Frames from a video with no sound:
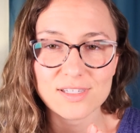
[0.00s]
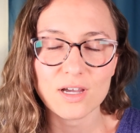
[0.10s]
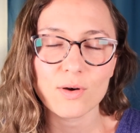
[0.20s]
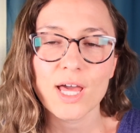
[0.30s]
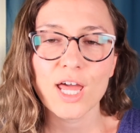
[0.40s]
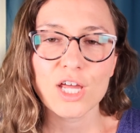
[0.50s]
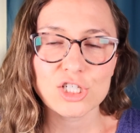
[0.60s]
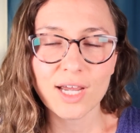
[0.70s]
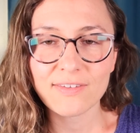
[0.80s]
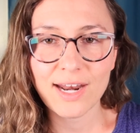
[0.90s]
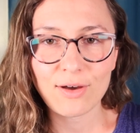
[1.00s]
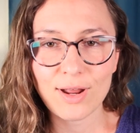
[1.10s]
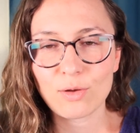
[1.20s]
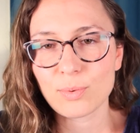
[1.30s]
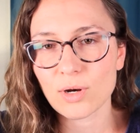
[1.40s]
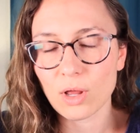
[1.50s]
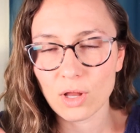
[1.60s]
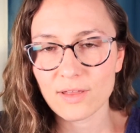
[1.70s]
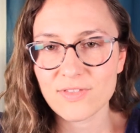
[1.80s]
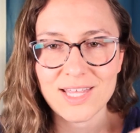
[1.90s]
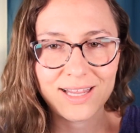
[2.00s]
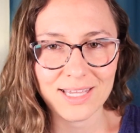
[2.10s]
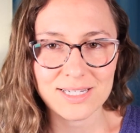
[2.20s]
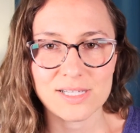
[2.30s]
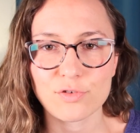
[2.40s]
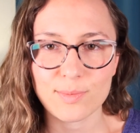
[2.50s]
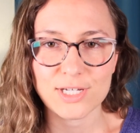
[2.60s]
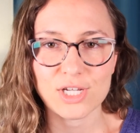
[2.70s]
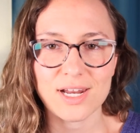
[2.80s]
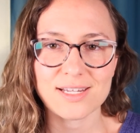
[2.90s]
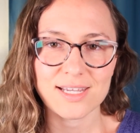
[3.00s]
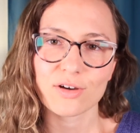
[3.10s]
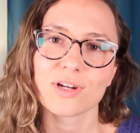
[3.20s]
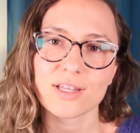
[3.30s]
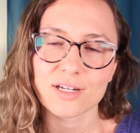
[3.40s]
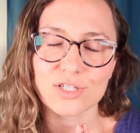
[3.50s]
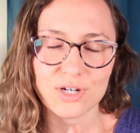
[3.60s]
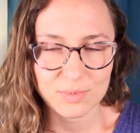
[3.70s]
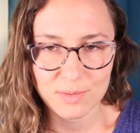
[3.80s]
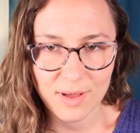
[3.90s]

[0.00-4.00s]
So check that out. I'll put all of the latest information down in the description